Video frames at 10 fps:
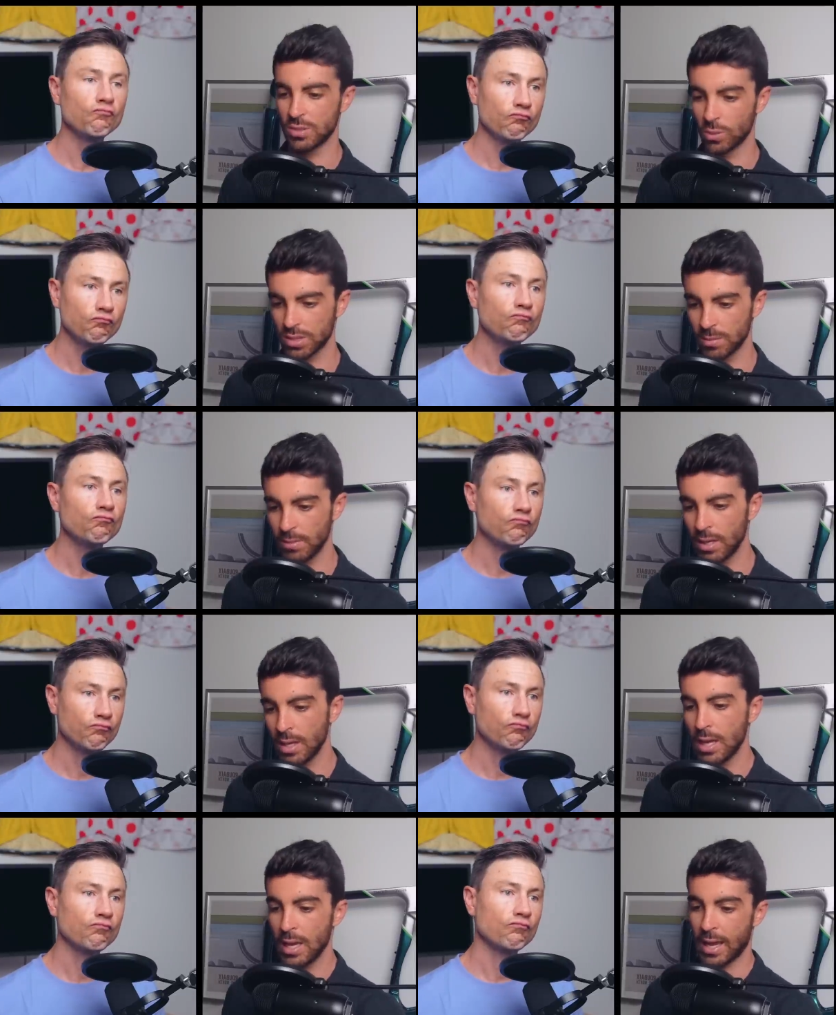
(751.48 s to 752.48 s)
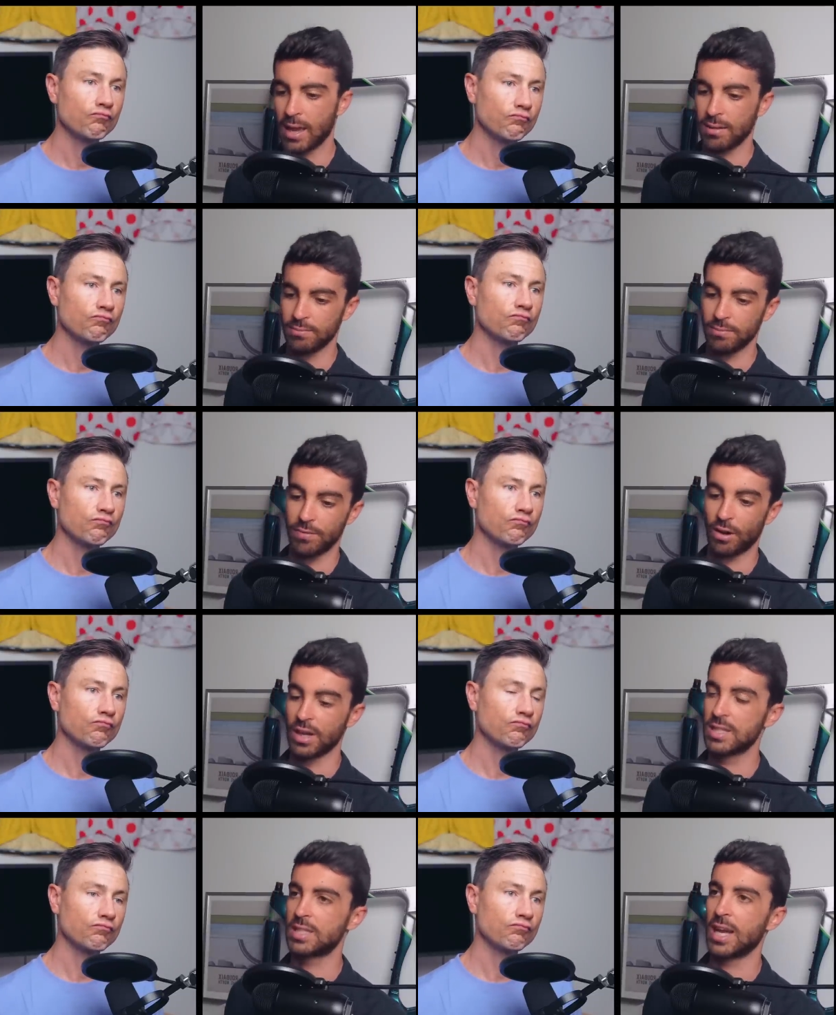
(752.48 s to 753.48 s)
Speaker 1: is awesome and
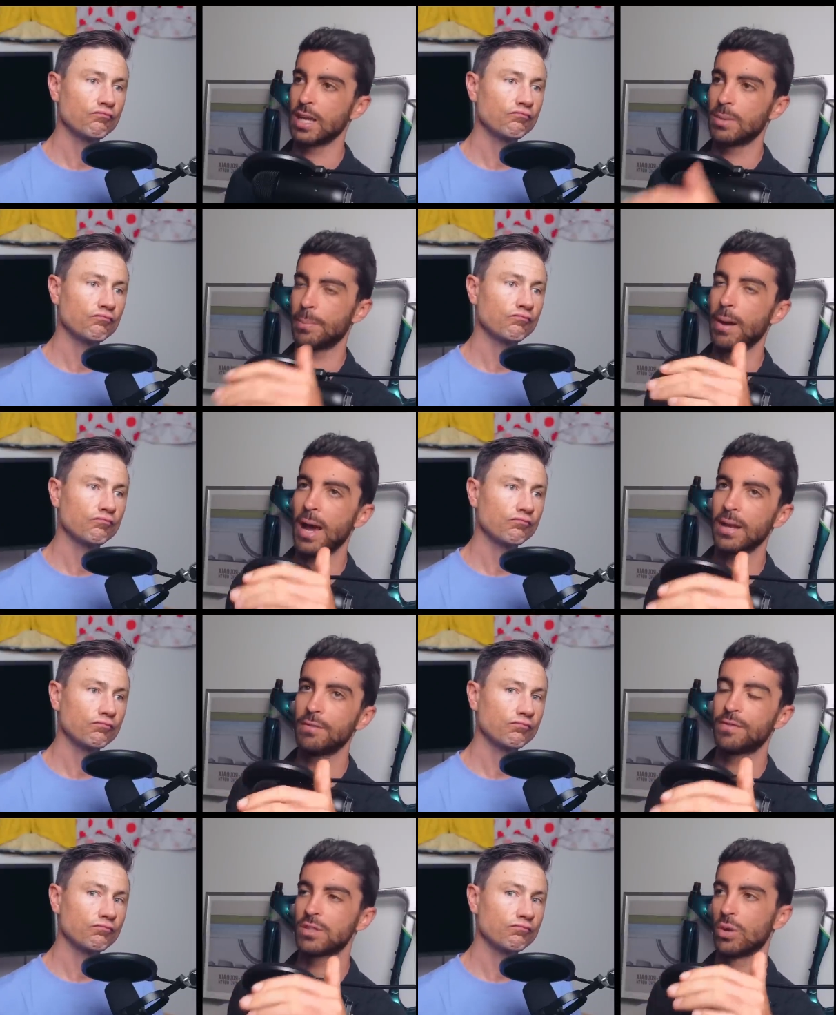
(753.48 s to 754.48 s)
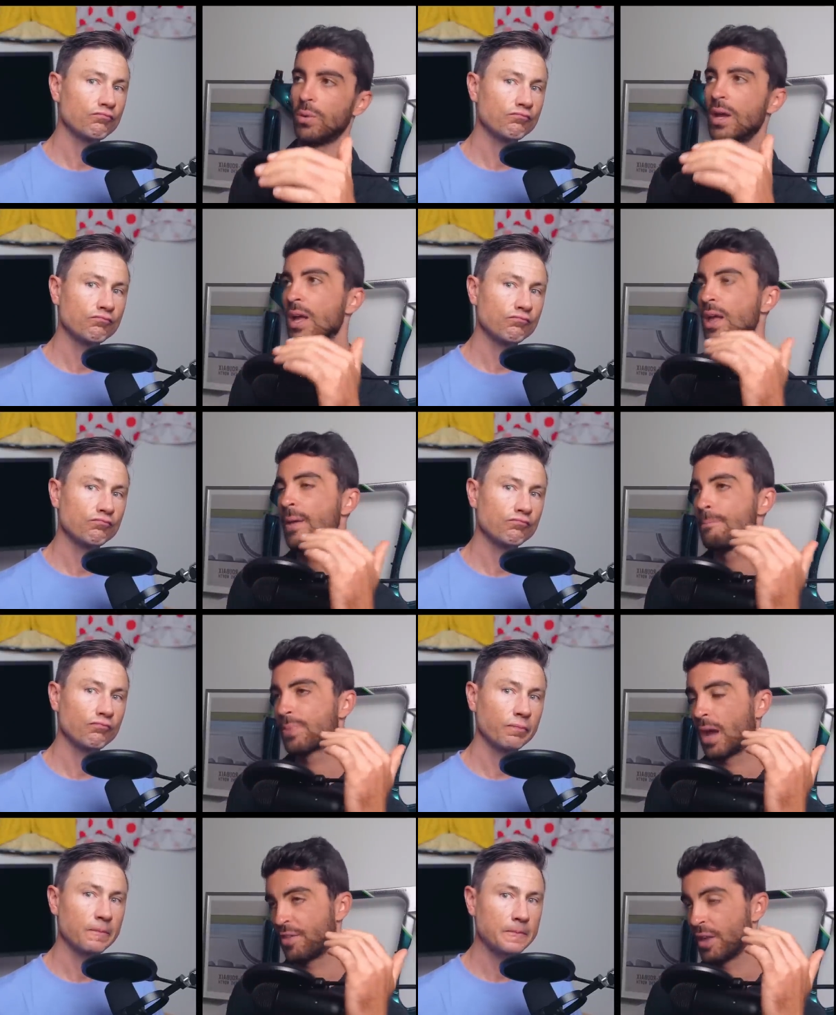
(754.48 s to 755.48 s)
very entertaining. But a part of so
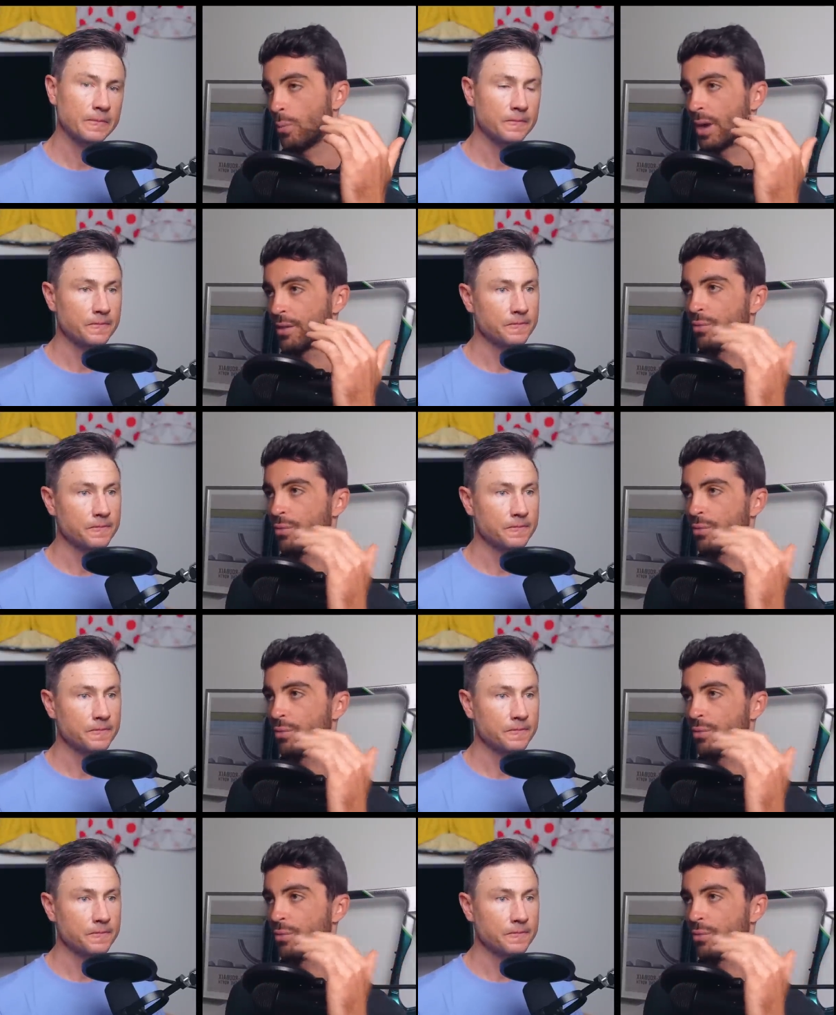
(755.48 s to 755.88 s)
I think one of the